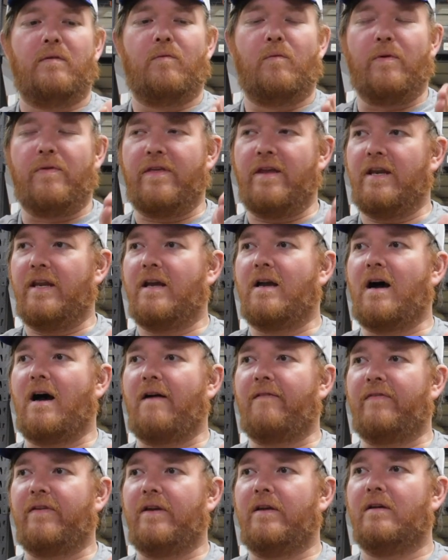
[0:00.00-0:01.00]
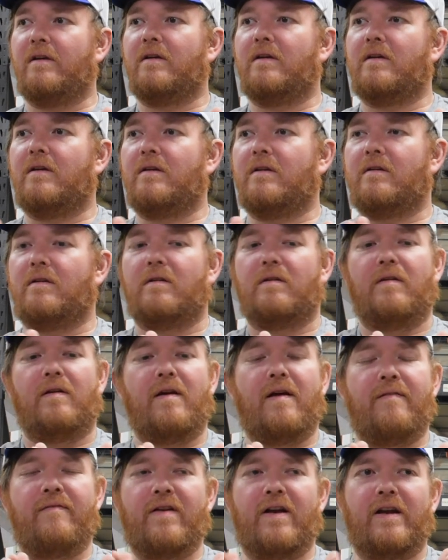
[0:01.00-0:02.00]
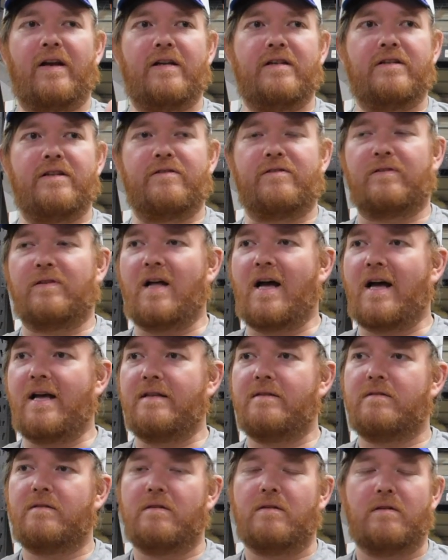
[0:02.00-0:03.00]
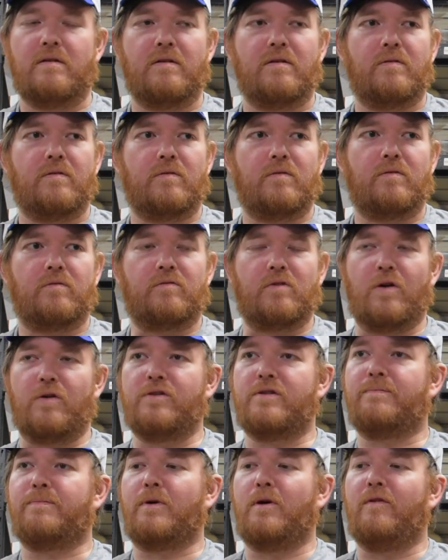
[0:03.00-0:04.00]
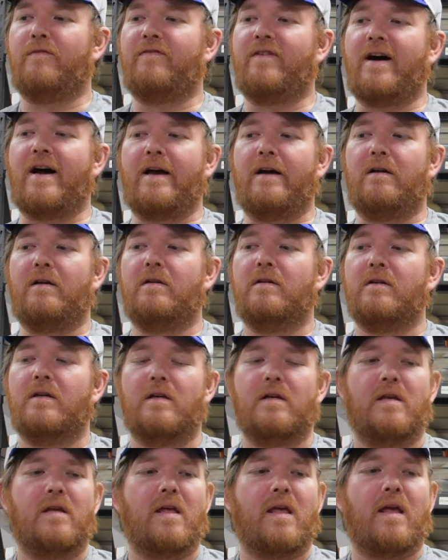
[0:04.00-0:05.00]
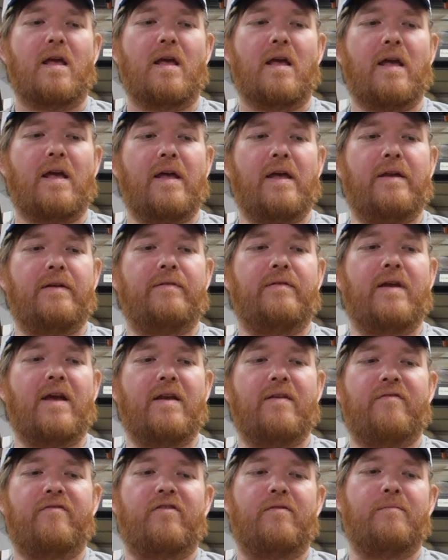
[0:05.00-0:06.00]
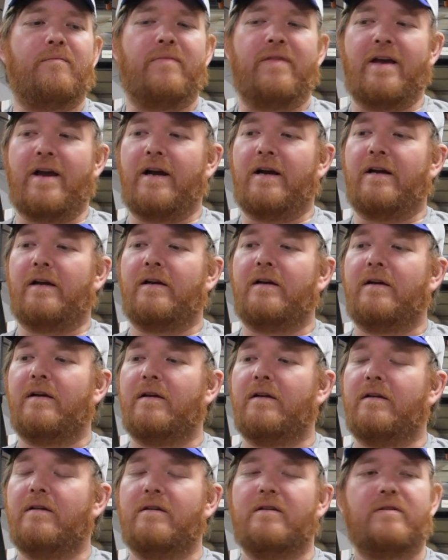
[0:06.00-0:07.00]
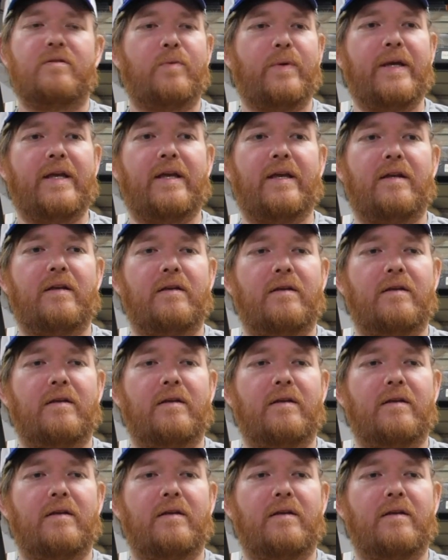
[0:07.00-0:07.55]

with any coffee, a very generalized roast profile, and from there tweak it.